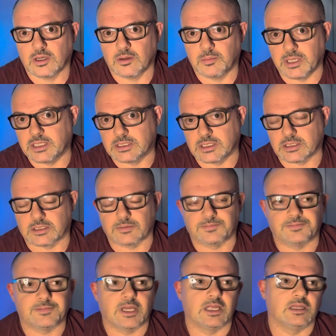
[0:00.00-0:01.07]
pieces
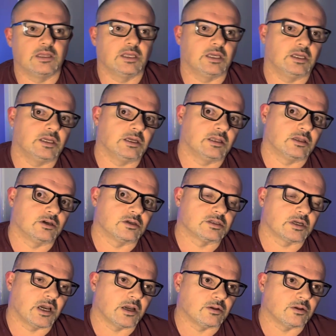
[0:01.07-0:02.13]
in the 1/3
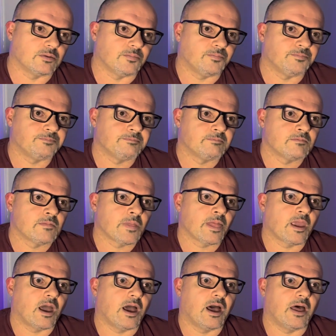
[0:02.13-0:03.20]
scale.
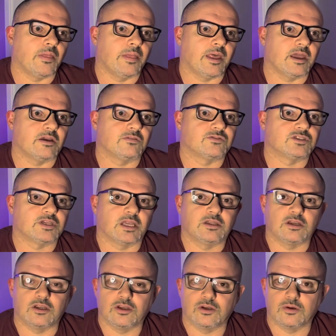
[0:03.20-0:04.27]
and they have said
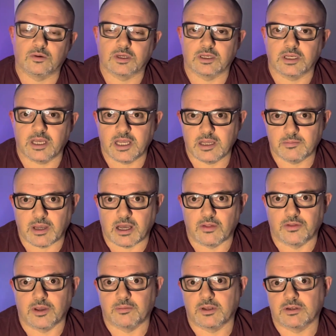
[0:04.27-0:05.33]
that you can email
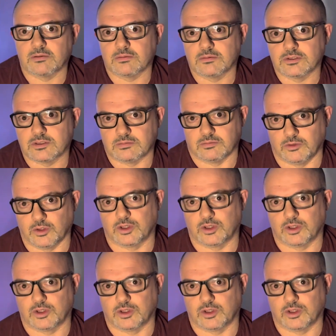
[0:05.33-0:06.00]
them and you